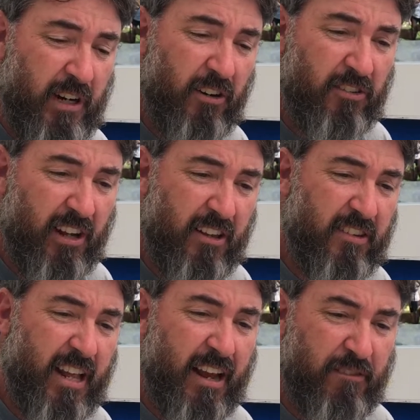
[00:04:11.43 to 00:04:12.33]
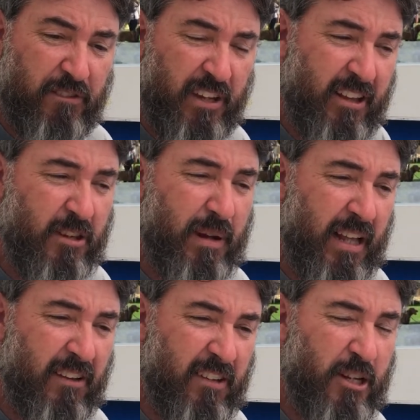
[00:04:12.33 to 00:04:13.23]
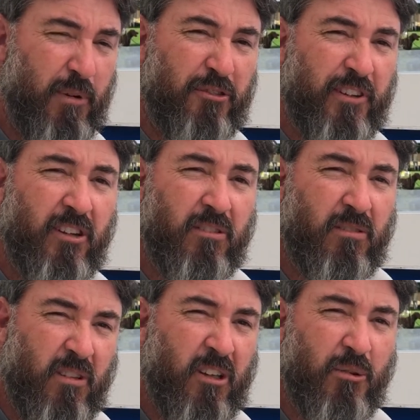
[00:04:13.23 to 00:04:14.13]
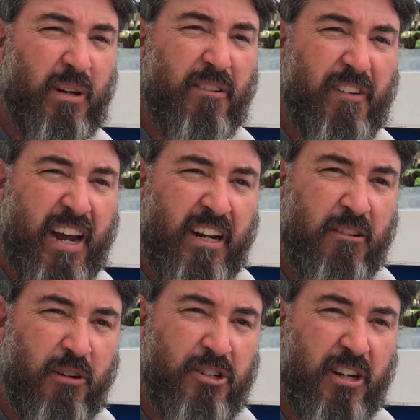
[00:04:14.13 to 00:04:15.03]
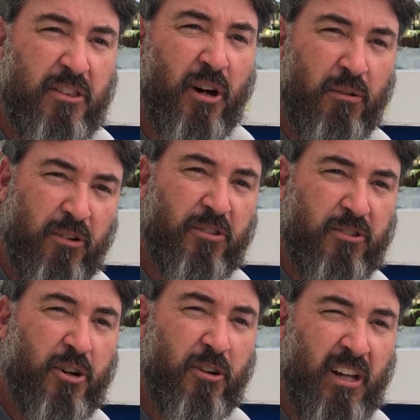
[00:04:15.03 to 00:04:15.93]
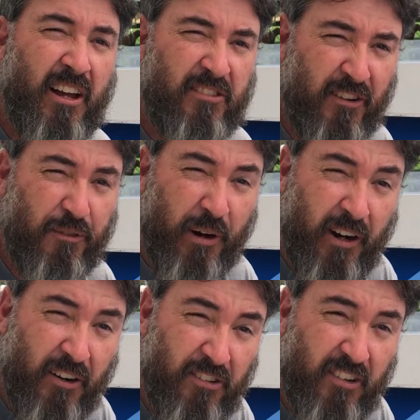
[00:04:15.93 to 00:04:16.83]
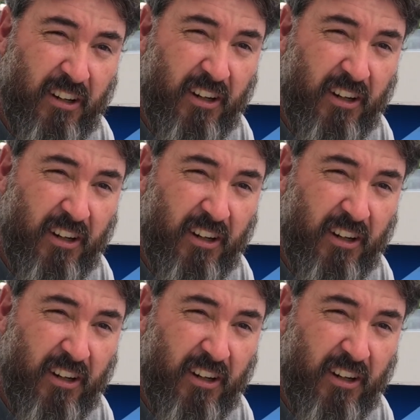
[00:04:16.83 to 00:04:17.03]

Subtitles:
here since, and they've said to me, you must feel a little bit invaded, which I thought showed a lot of self-awareness.